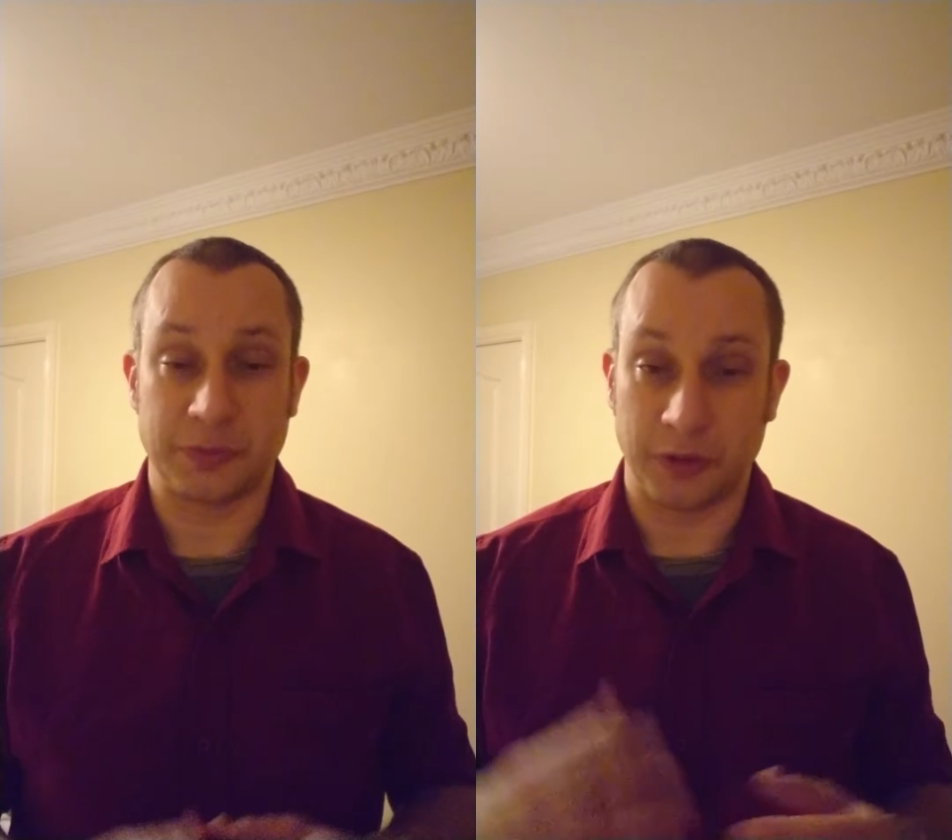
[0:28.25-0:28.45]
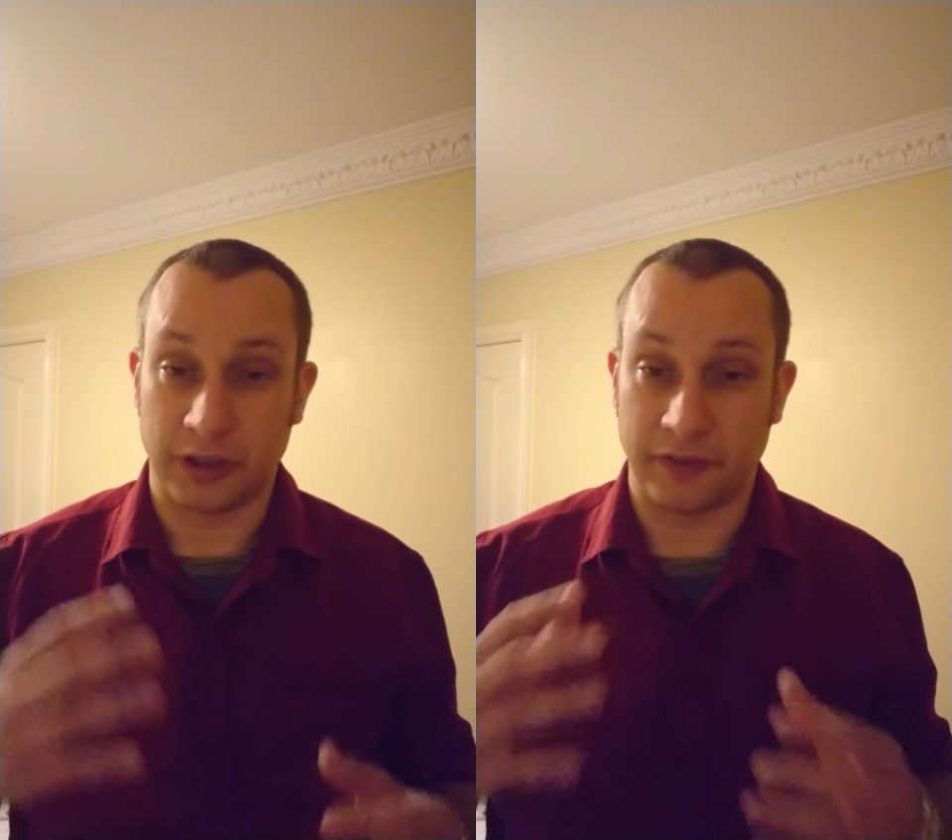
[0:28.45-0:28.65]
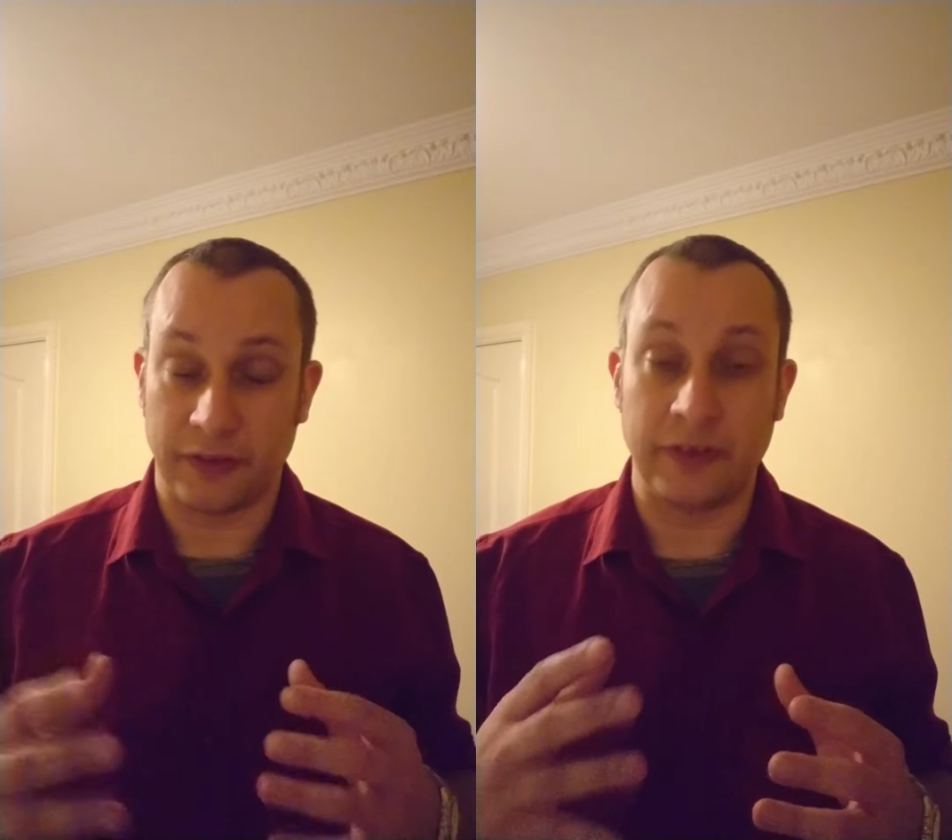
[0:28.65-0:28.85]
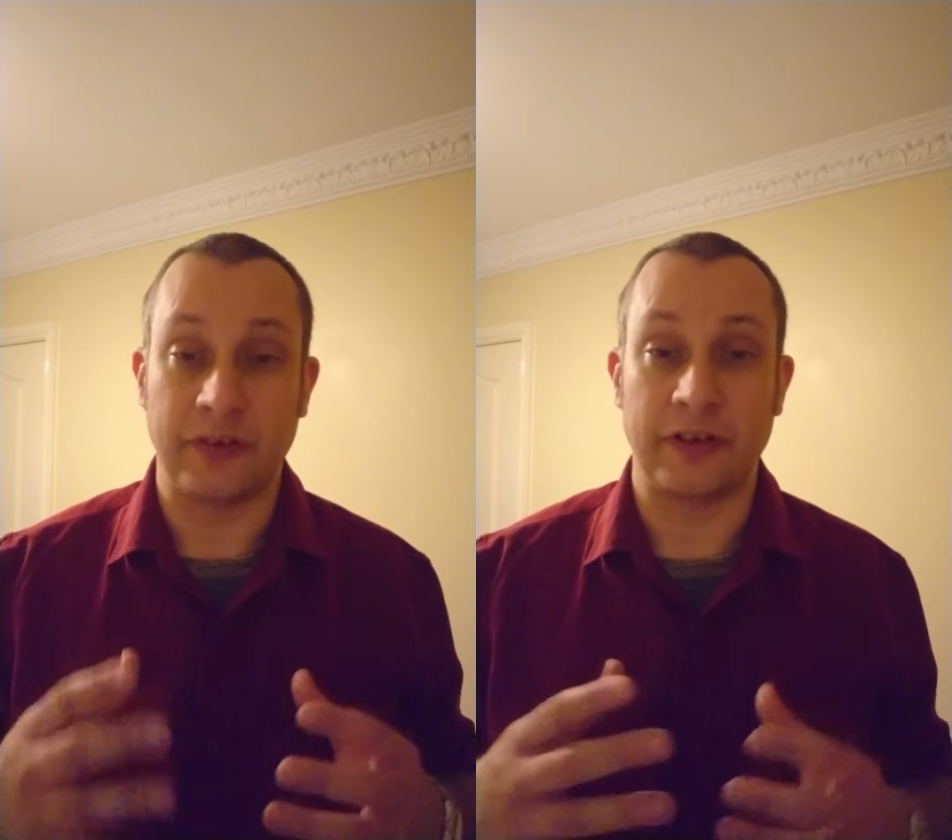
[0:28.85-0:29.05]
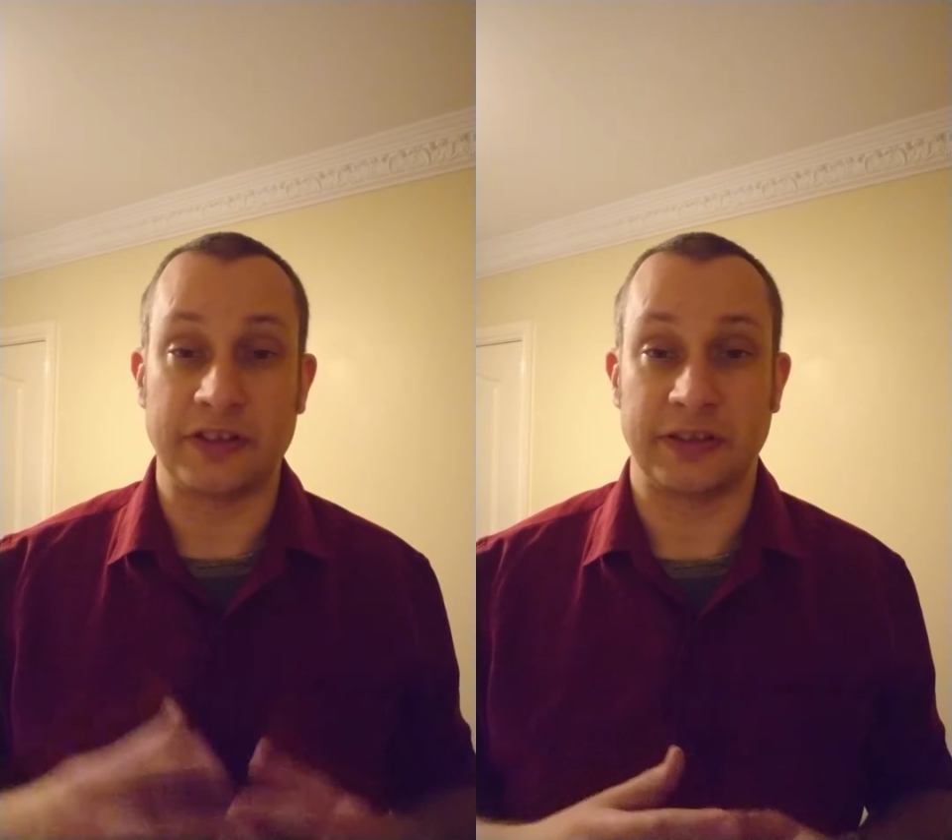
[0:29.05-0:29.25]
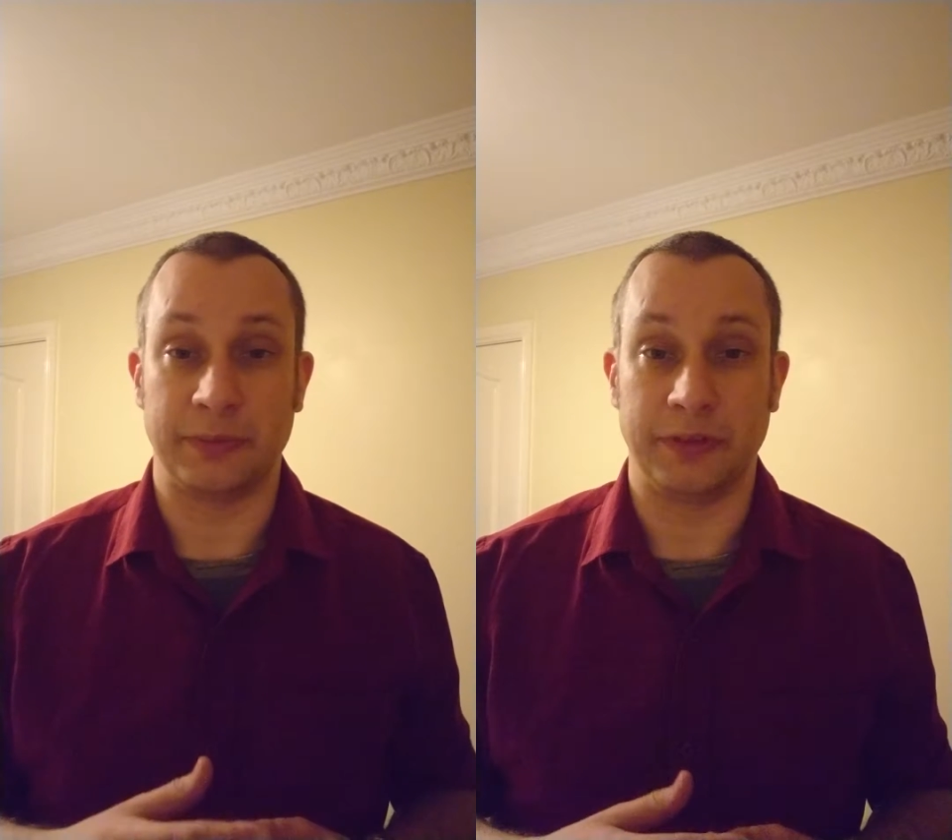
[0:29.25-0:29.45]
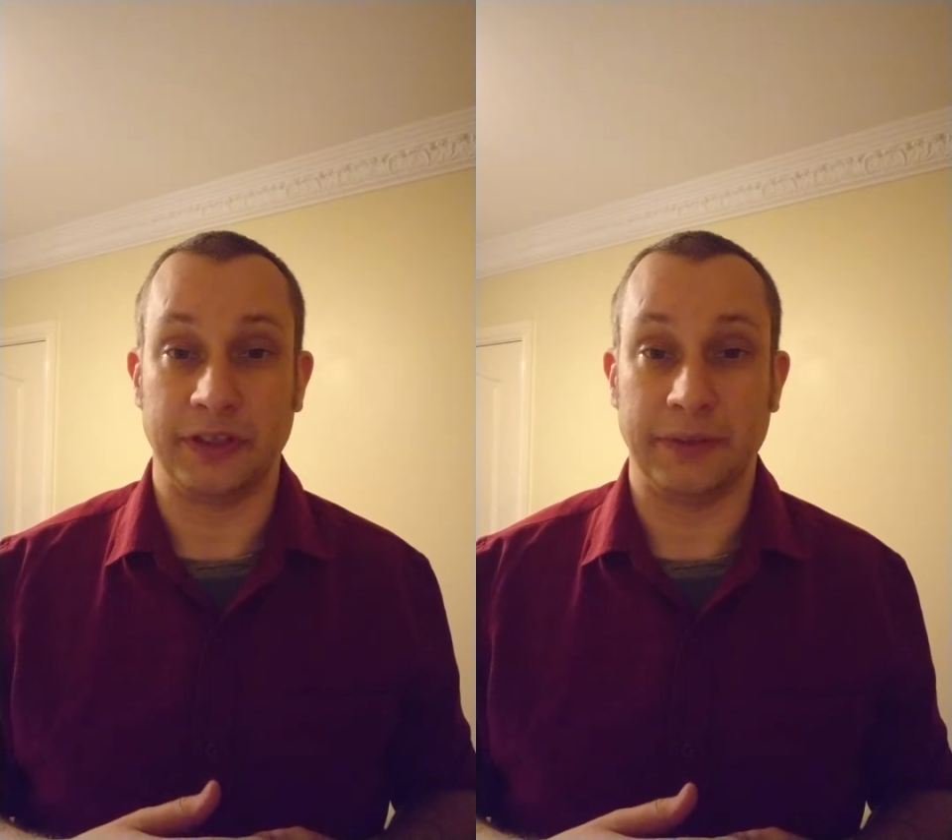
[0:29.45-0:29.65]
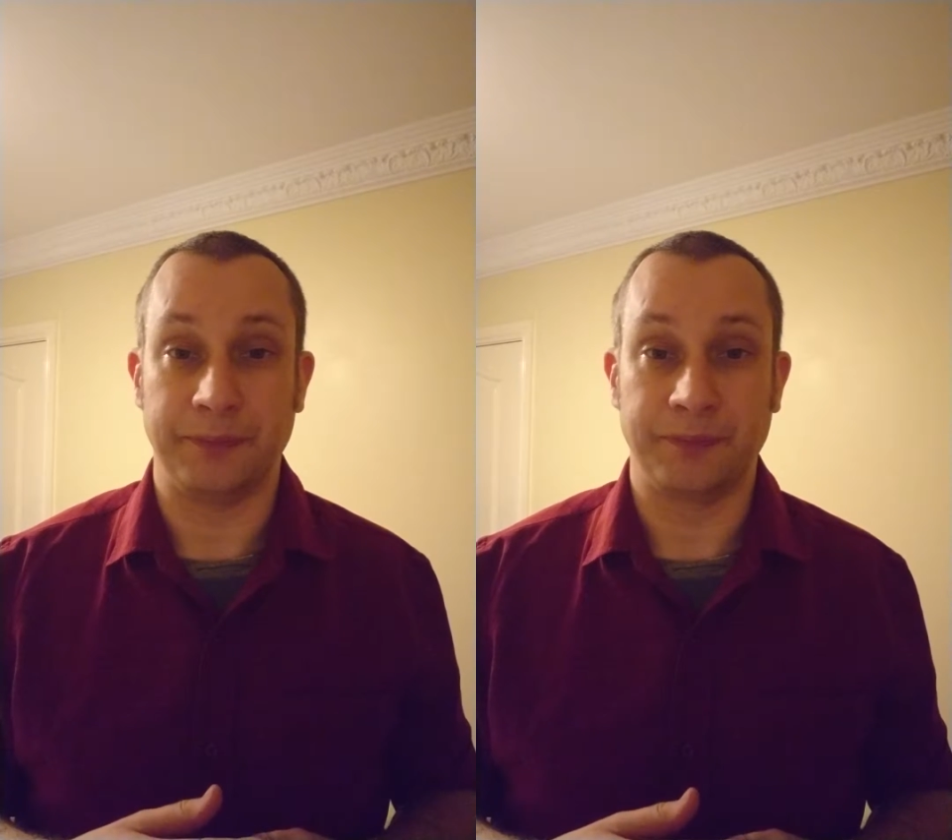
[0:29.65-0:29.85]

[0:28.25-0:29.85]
work very simply.